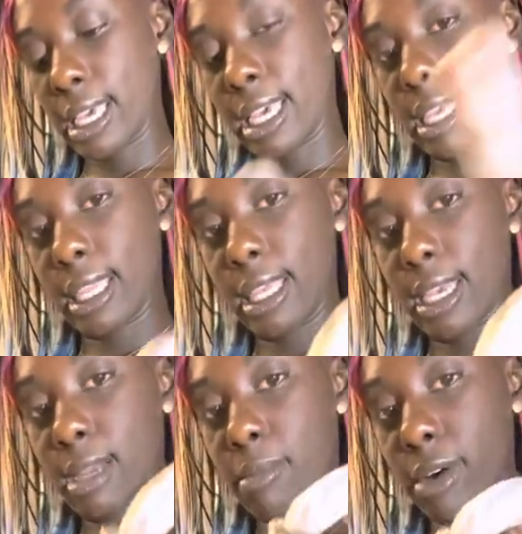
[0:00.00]
And
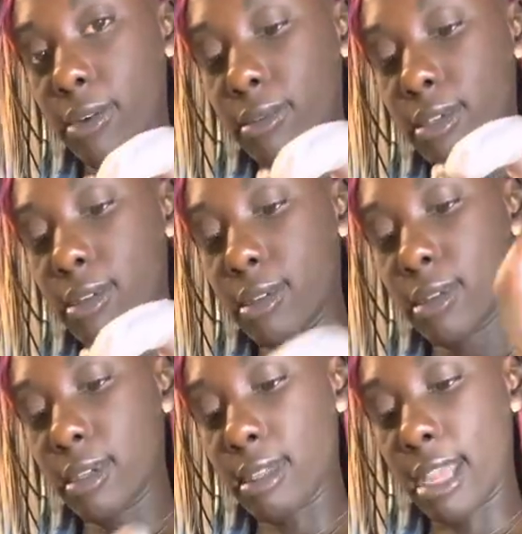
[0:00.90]
then a boat.
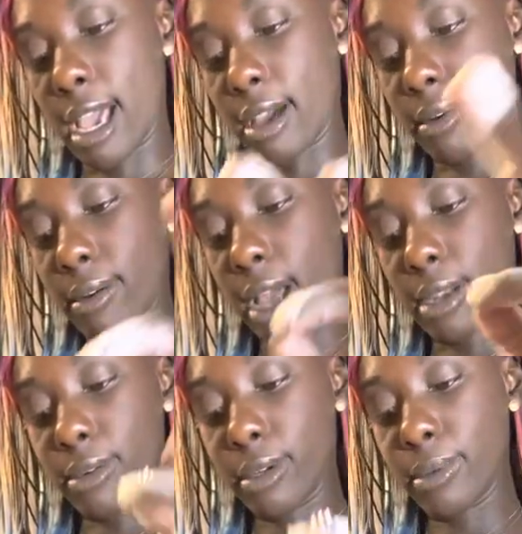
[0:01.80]
Now, I
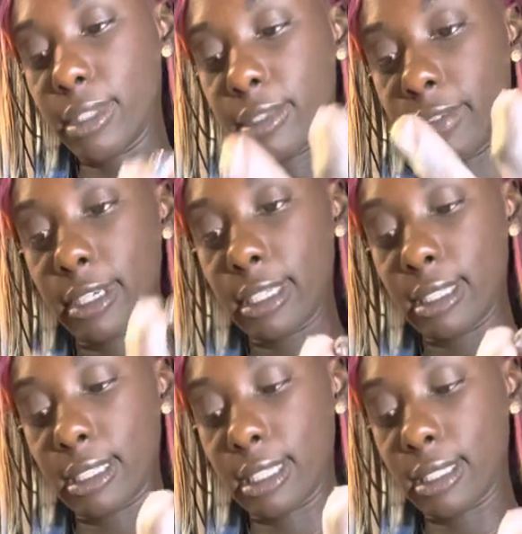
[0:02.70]
don't know what the fuck
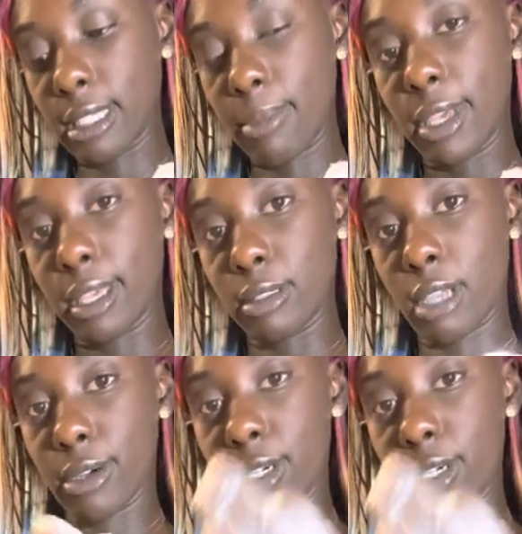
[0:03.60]
this means, sir.